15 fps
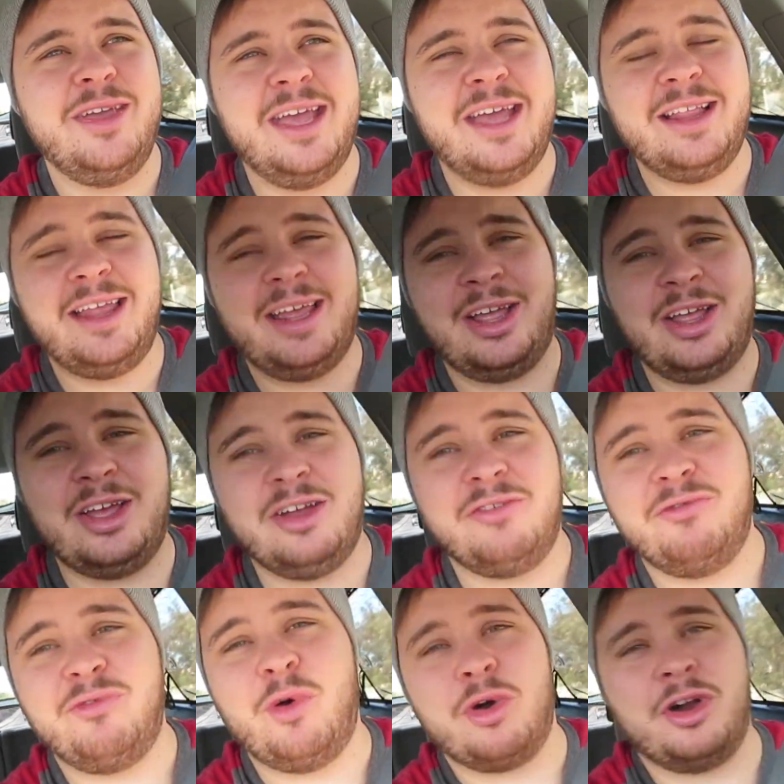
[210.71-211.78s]
we get like a good
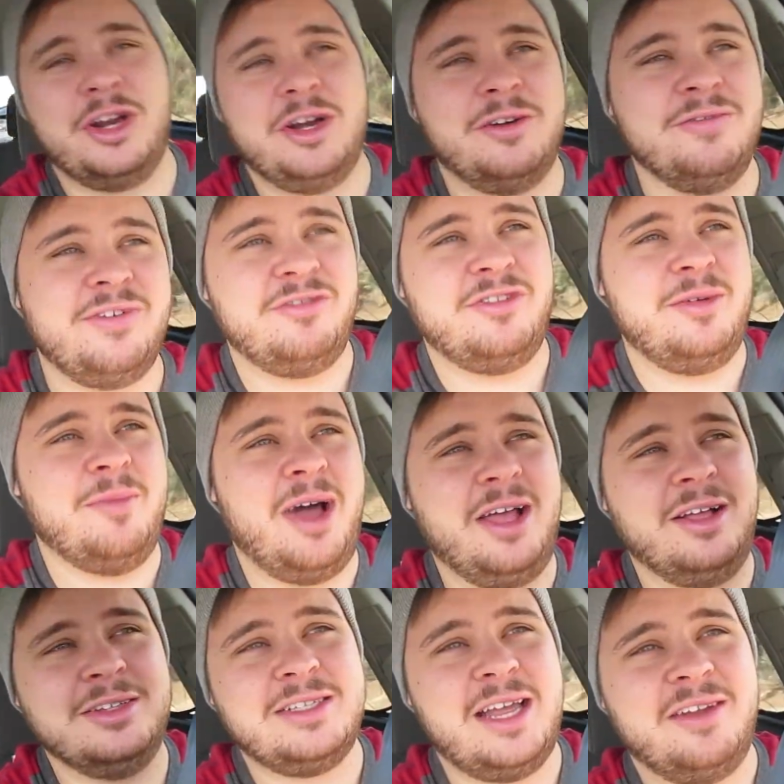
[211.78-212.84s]
450
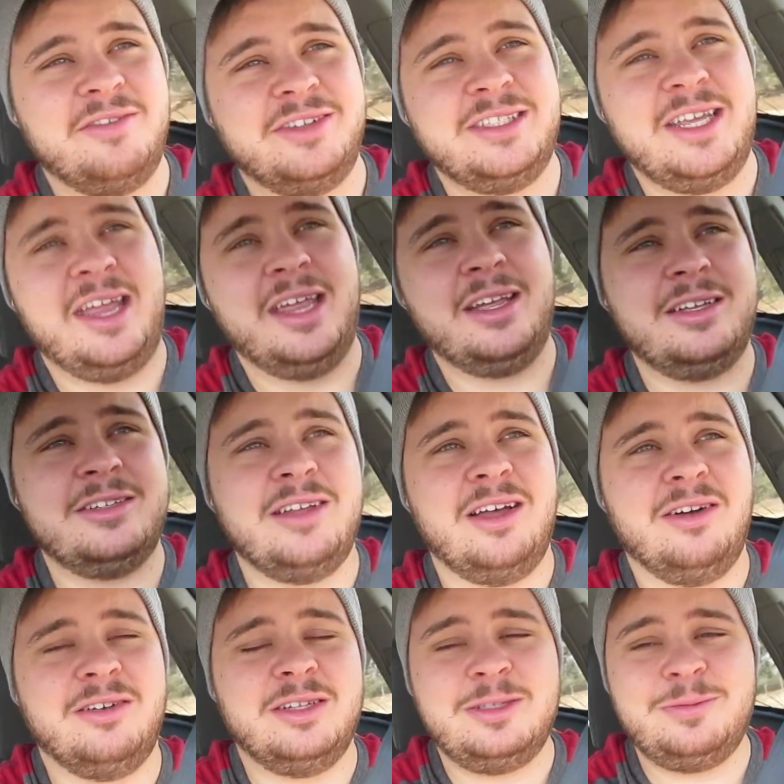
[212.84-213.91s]
miles out of a tank
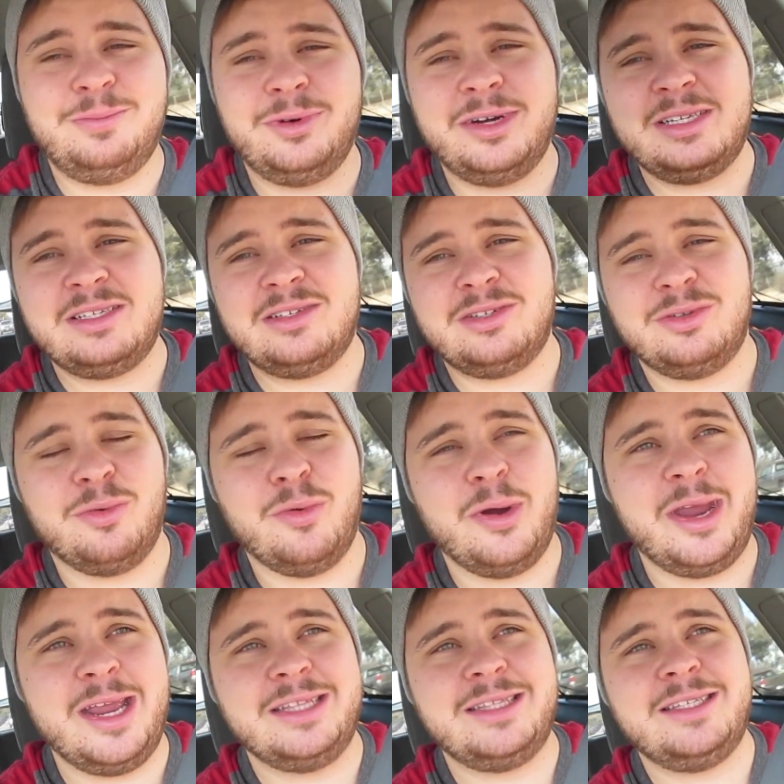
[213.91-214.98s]
so it's pretty
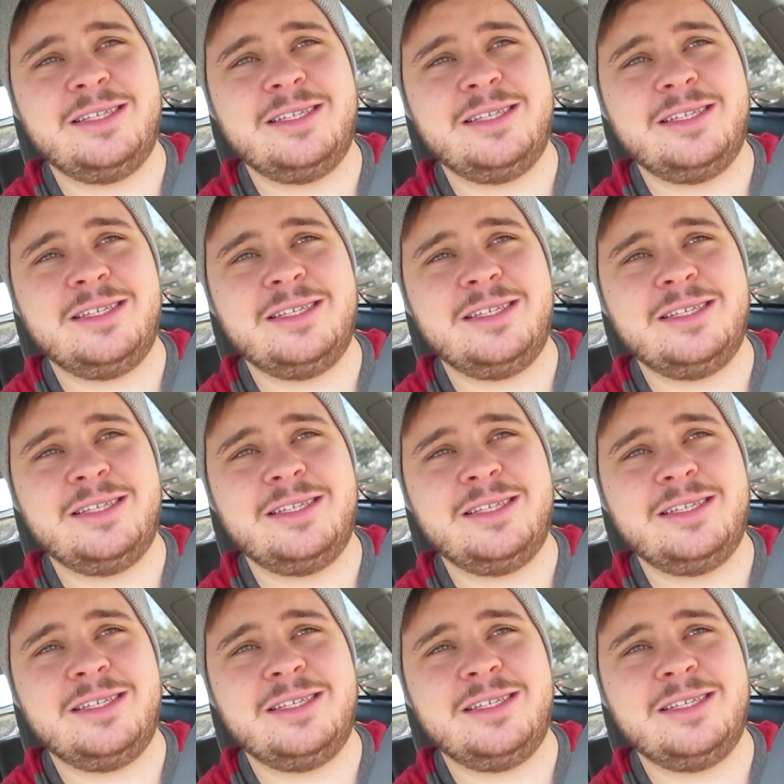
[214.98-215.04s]
sweet